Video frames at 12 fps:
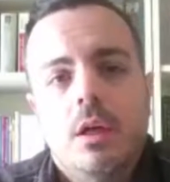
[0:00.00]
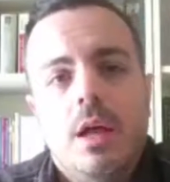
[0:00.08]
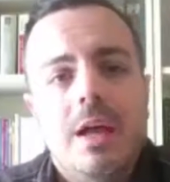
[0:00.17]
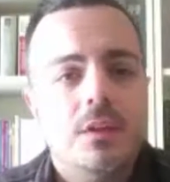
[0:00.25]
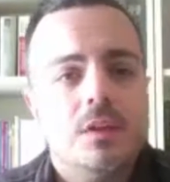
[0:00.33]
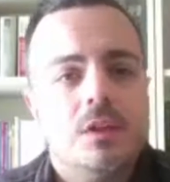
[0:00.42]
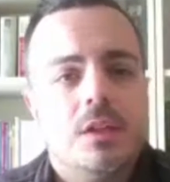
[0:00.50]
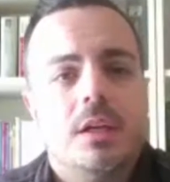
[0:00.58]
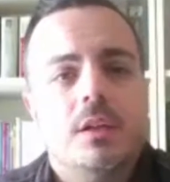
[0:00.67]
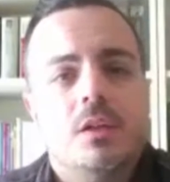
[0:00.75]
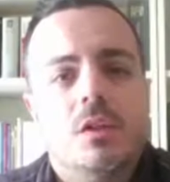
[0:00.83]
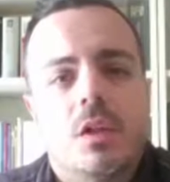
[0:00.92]
In the
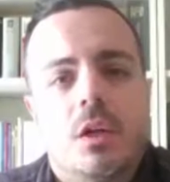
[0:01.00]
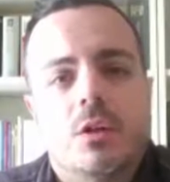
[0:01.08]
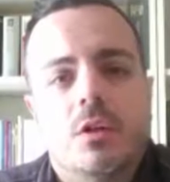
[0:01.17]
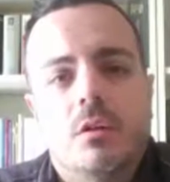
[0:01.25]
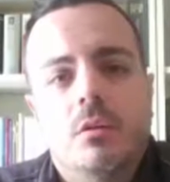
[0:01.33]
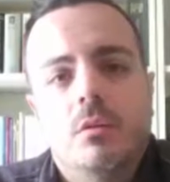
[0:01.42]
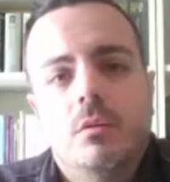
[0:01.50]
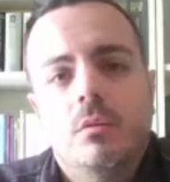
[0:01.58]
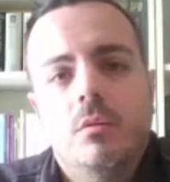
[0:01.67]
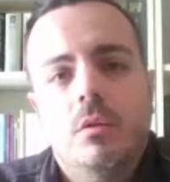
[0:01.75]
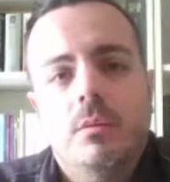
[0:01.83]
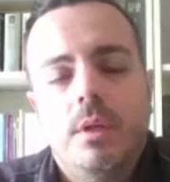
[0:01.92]
second section,
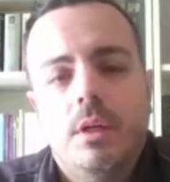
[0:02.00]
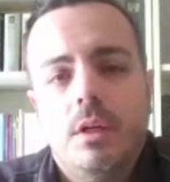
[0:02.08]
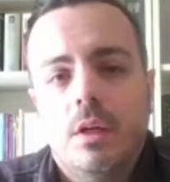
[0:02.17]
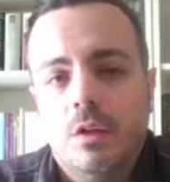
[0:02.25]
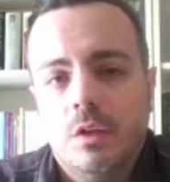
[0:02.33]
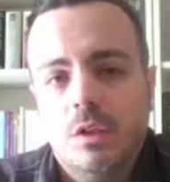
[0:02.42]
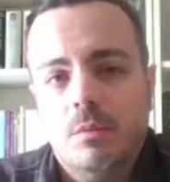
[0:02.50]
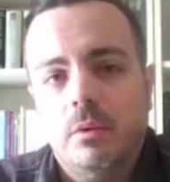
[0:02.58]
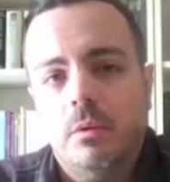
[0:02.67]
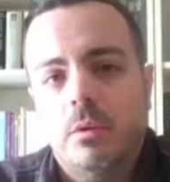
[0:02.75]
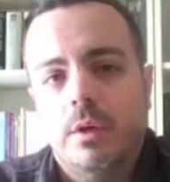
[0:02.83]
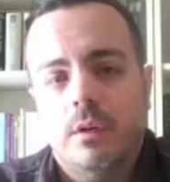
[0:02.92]
we'll be
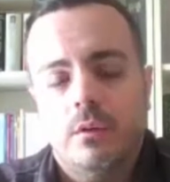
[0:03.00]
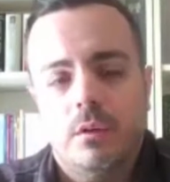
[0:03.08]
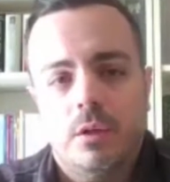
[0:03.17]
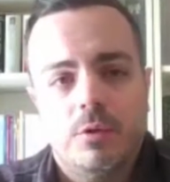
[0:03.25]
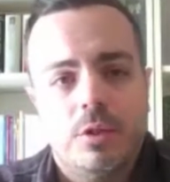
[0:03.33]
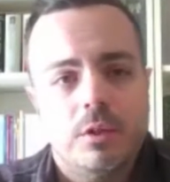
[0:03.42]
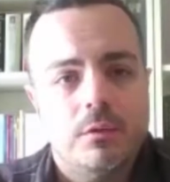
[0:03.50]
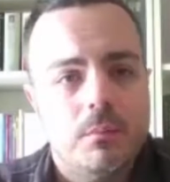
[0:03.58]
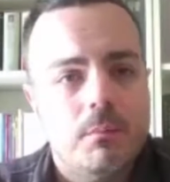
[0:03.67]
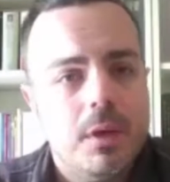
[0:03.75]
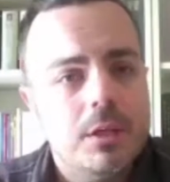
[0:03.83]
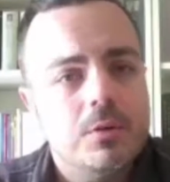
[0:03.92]
exploring the notion of a
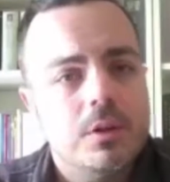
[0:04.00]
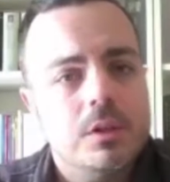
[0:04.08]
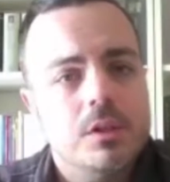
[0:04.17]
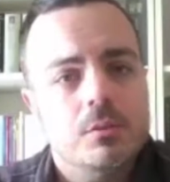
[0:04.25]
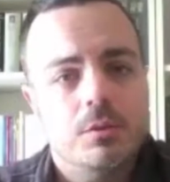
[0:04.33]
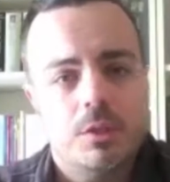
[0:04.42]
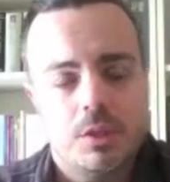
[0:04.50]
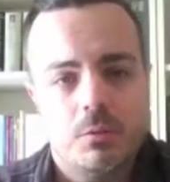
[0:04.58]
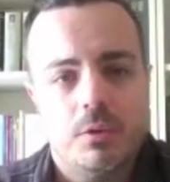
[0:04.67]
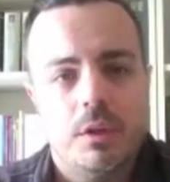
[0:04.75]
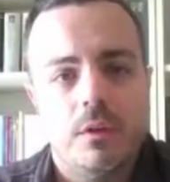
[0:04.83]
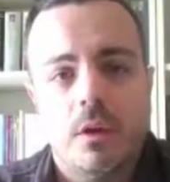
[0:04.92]
matrix, which is
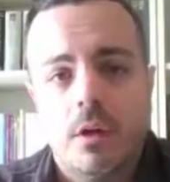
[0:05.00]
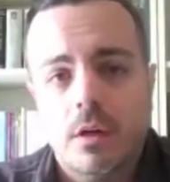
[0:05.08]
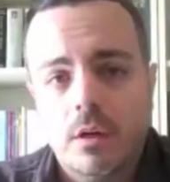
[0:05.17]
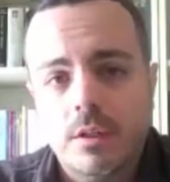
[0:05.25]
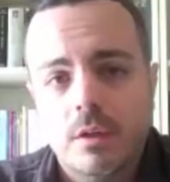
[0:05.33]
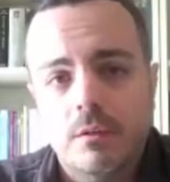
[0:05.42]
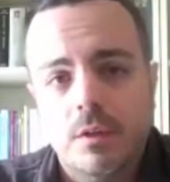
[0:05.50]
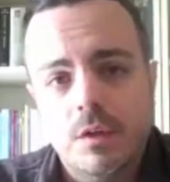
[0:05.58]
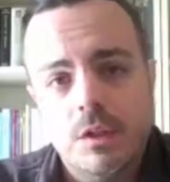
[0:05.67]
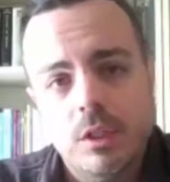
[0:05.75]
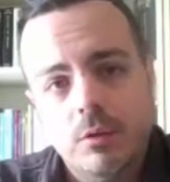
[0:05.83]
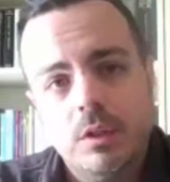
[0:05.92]
really the heart of
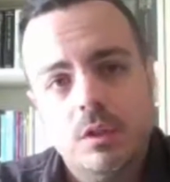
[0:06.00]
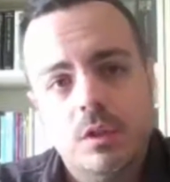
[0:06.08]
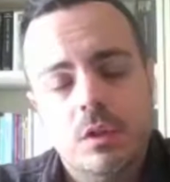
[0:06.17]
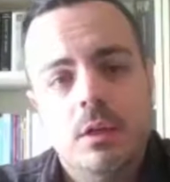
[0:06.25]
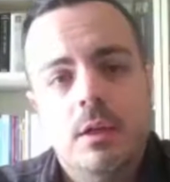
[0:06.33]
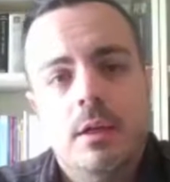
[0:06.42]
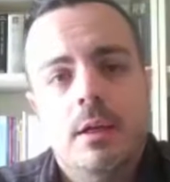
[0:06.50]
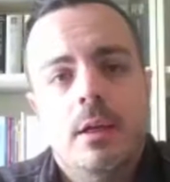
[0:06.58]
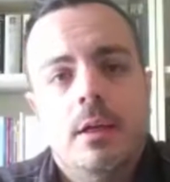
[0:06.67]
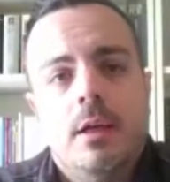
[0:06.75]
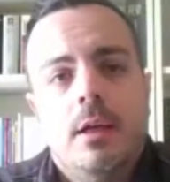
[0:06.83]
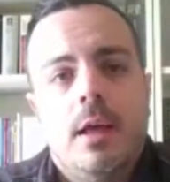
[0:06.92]
this unit,
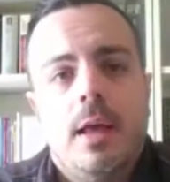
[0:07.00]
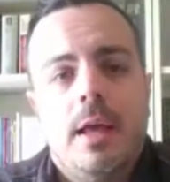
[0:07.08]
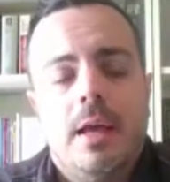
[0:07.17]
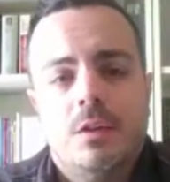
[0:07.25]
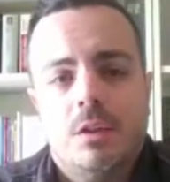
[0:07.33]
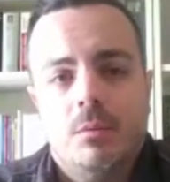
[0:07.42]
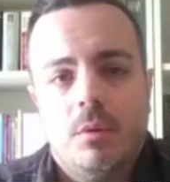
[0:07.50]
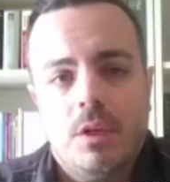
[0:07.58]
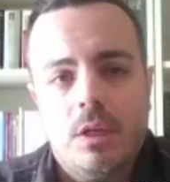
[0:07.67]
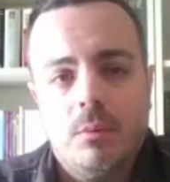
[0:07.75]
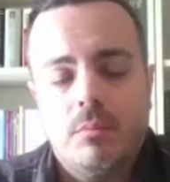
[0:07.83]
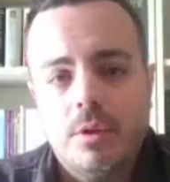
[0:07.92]
and some of
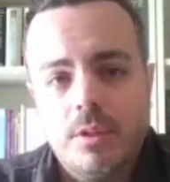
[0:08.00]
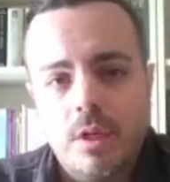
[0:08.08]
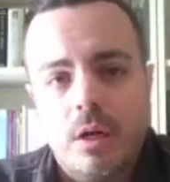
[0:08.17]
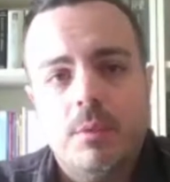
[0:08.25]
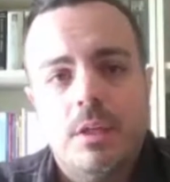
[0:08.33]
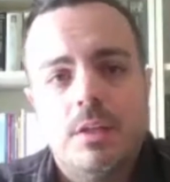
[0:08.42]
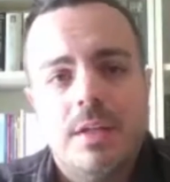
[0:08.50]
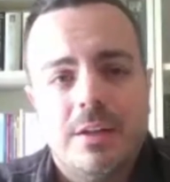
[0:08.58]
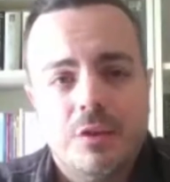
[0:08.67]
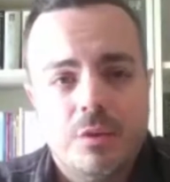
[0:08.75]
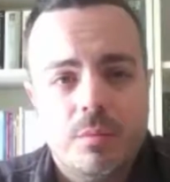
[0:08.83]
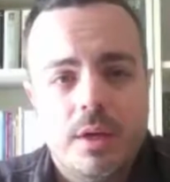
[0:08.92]
the predominant
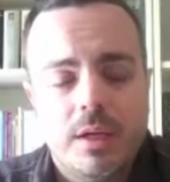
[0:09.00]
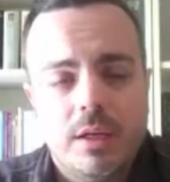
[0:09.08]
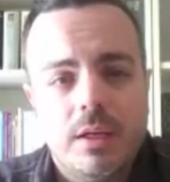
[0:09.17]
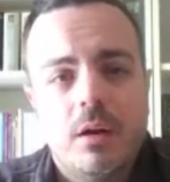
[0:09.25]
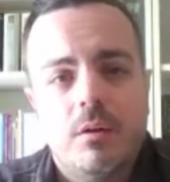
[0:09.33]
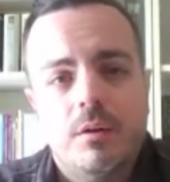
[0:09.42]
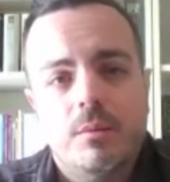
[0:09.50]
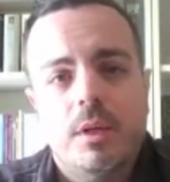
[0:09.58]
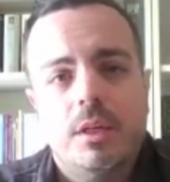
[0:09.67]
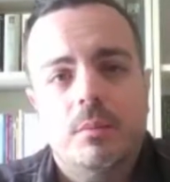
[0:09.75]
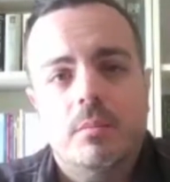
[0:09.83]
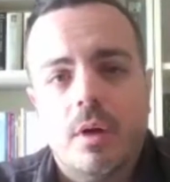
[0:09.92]
algebraic and
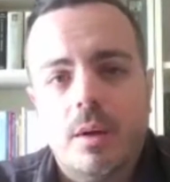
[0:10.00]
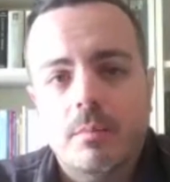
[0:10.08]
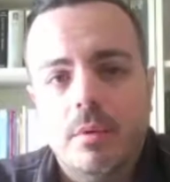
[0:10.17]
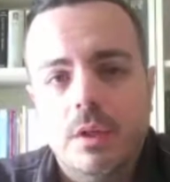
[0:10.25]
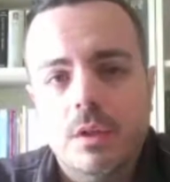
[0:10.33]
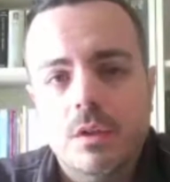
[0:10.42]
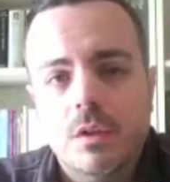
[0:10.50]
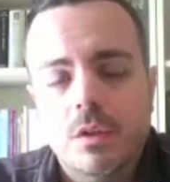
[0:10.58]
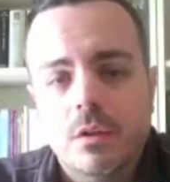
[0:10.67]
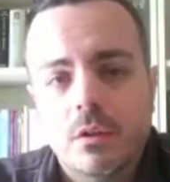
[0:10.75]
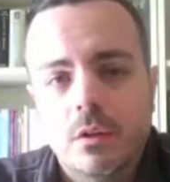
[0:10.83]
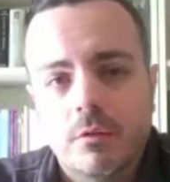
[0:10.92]
arithmetic properties
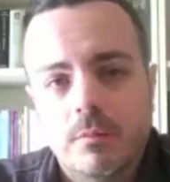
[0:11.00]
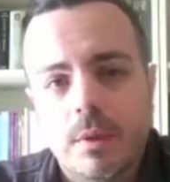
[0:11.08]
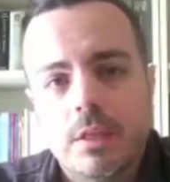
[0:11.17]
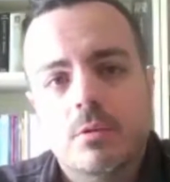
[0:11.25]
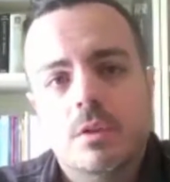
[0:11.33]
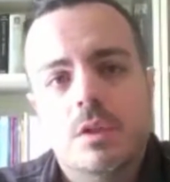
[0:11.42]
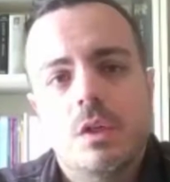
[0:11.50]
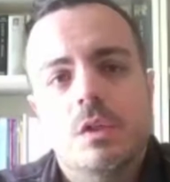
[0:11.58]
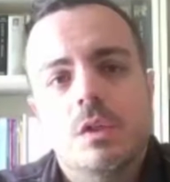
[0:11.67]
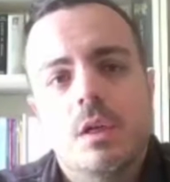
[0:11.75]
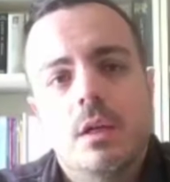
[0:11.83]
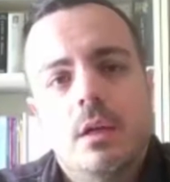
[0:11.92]
of
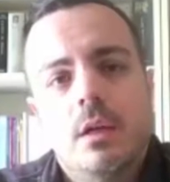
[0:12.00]
matrices.